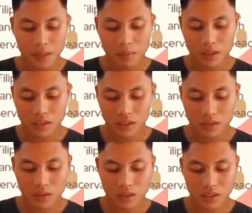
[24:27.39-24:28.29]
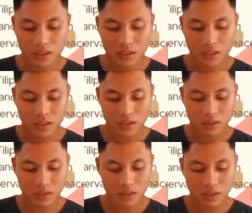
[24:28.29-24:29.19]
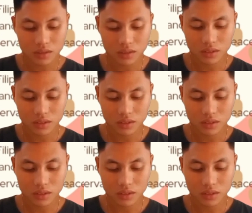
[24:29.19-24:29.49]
The martial law has laid on the ground